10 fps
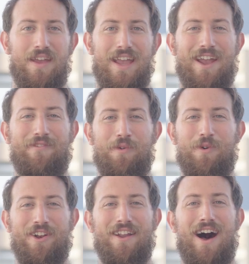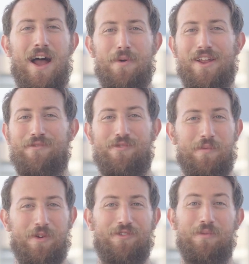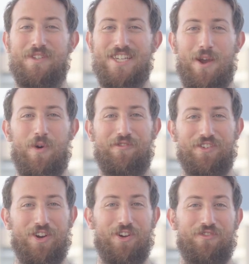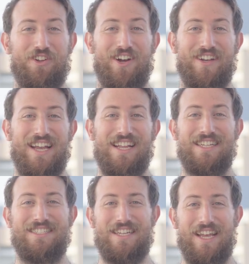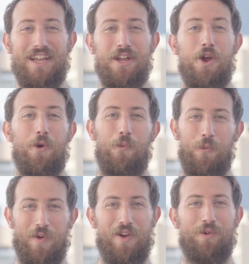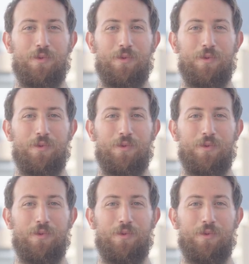Hey everyone, I'm Adam Frimmer from DIYPhotography.net, and today we're on a